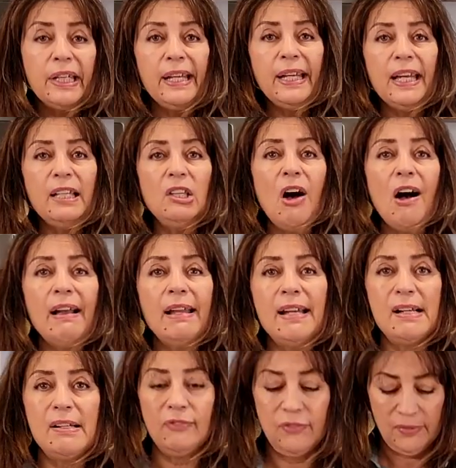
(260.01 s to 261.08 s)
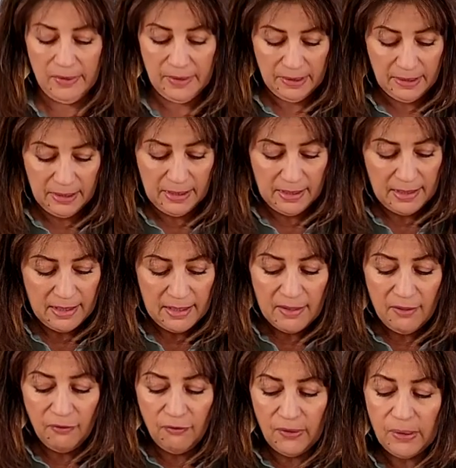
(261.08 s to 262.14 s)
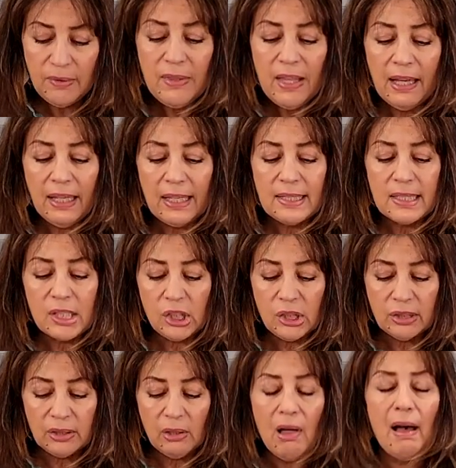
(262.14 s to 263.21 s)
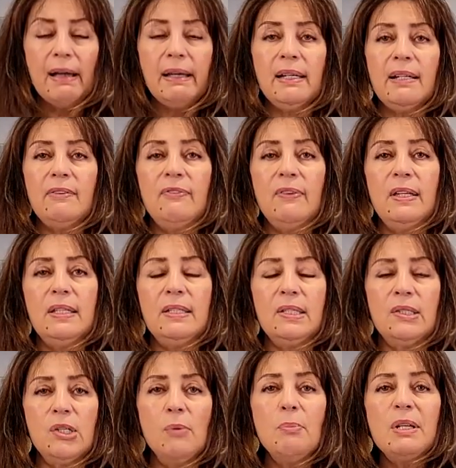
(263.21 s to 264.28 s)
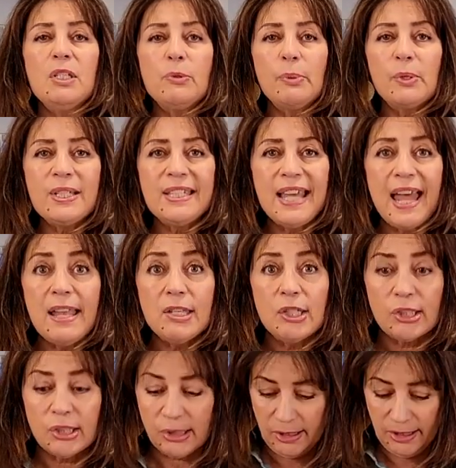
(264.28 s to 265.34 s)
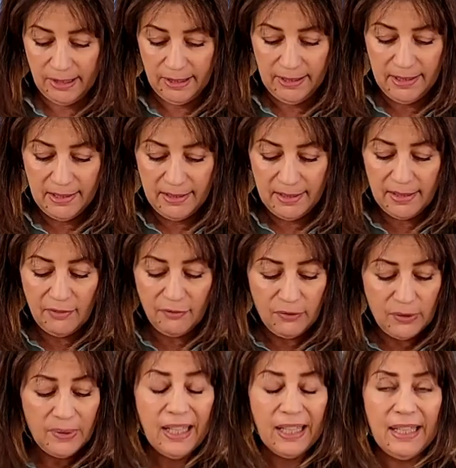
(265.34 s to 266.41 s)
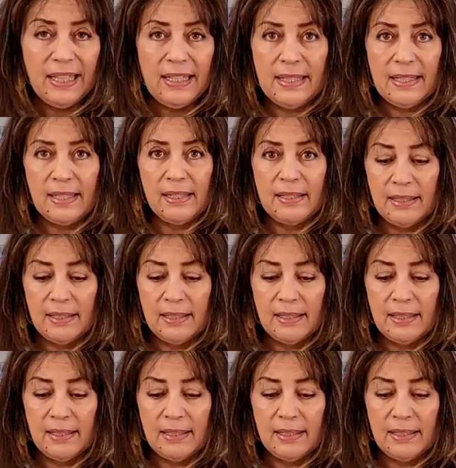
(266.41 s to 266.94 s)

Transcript: it long enough. The food that gets cooked long enough is so much more tender than the food that isn't.